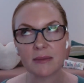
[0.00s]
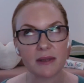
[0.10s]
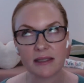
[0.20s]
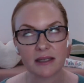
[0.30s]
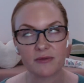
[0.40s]
some of
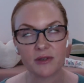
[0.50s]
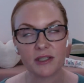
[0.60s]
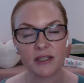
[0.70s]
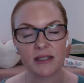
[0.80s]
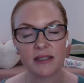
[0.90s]
the stuff
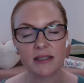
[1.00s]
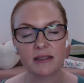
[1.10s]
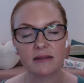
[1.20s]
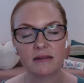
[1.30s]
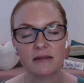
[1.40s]
was just
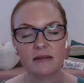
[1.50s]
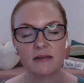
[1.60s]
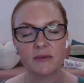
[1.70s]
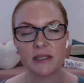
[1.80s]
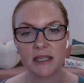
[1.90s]

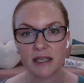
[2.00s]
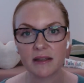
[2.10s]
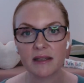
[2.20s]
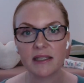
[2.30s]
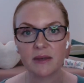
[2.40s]

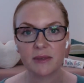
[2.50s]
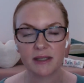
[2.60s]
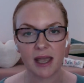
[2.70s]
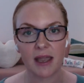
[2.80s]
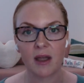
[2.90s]
ridiculous. It was
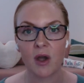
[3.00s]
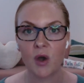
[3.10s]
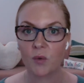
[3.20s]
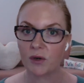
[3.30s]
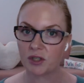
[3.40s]
like,
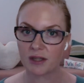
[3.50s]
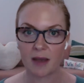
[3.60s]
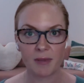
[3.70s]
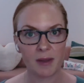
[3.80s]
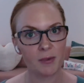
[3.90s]
we should
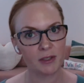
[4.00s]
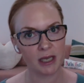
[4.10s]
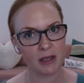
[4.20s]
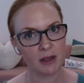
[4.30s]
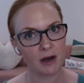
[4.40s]
let people
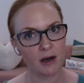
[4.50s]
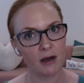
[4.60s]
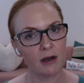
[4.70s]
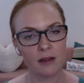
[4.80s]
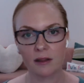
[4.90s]
take
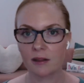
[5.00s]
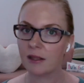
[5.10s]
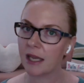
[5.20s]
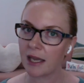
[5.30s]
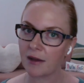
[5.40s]
their
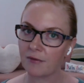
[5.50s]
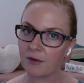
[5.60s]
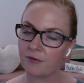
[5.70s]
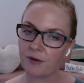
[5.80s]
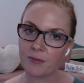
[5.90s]
leave
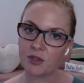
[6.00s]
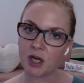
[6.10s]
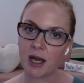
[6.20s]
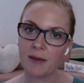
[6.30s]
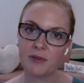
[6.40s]
from
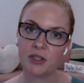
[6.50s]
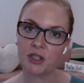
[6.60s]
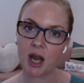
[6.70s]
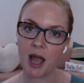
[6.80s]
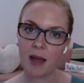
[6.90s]
job to
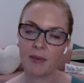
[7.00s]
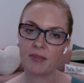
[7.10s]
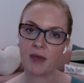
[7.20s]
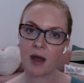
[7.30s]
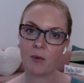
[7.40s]
job.
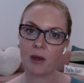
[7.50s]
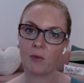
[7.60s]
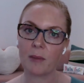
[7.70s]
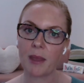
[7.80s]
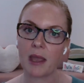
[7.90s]
And that way,
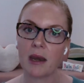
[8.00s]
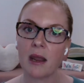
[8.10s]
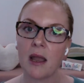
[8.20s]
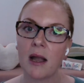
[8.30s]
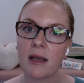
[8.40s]
women
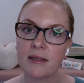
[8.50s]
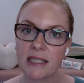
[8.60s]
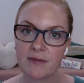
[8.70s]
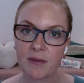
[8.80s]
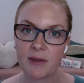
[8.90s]

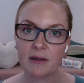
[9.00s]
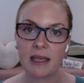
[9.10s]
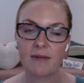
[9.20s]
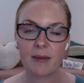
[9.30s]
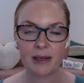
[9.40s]
save up their
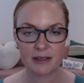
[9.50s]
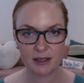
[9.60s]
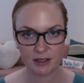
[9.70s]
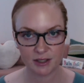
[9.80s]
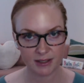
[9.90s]
leave. I mean,
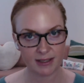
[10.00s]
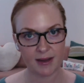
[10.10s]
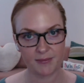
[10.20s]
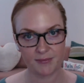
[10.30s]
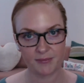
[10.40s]
just stop